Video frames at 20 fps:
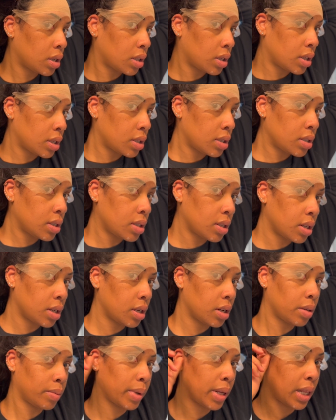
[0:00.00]
this is the
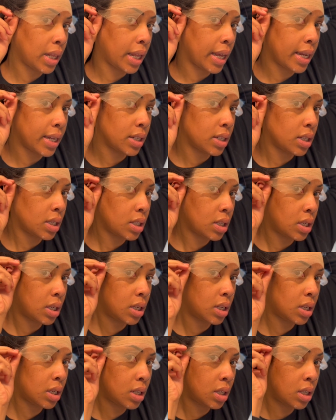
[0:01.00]
end of my lace.
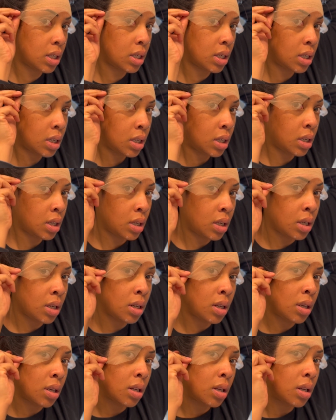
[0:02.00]

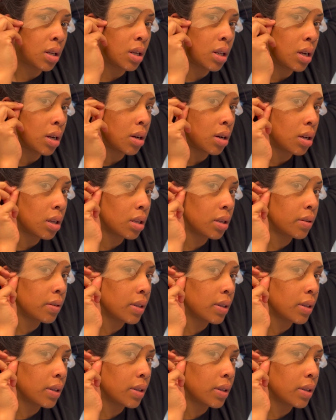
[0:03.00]
And all